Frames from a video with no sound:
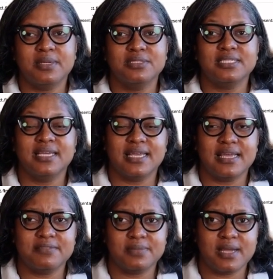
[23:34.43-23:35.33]
saying,
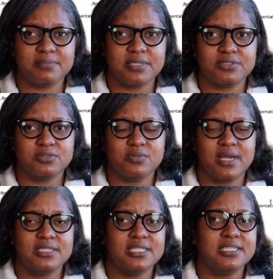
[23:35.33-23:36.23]
"As promised, you watched at